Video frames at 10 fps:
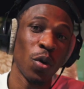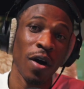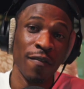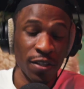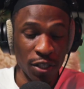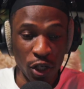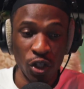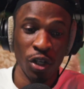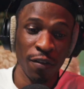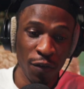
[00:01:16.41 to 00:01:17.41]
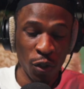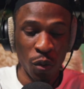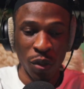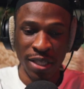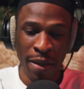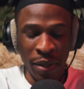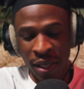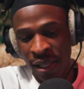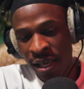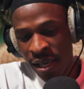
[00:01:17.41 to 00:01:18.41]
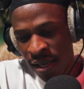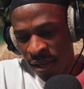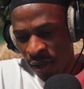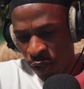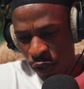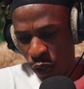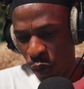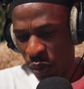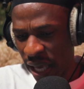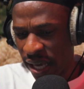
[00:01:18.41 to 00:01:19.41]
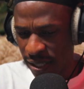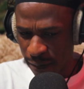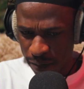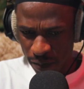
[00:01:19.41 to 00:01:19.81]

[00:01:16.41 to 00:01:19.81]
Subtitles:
conversation, if you know what I mean. So yes,